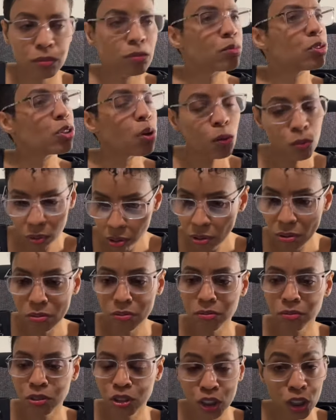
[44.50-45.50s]
Sonya,
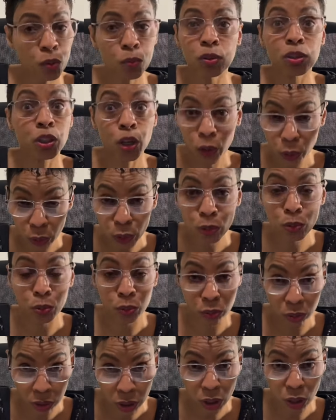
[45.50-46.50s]
she was her
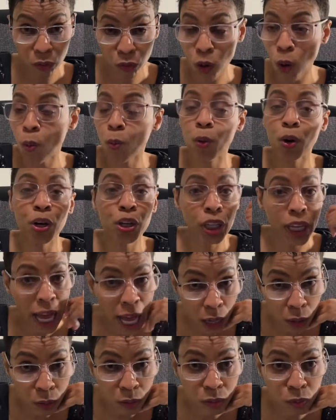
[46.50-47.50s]
usual self, gonna wear you
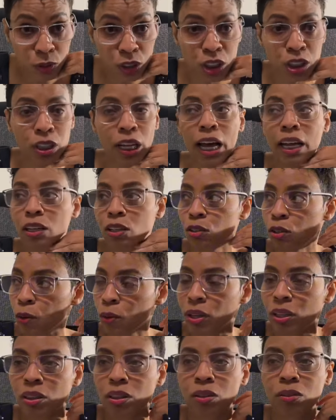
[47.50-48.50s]
out. She gotta, you know,
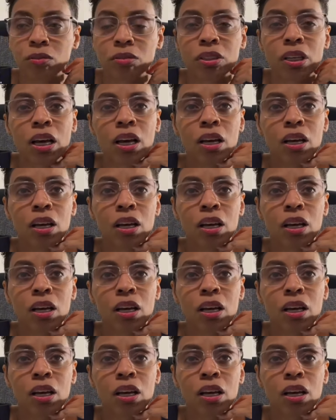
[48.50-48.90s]
get those...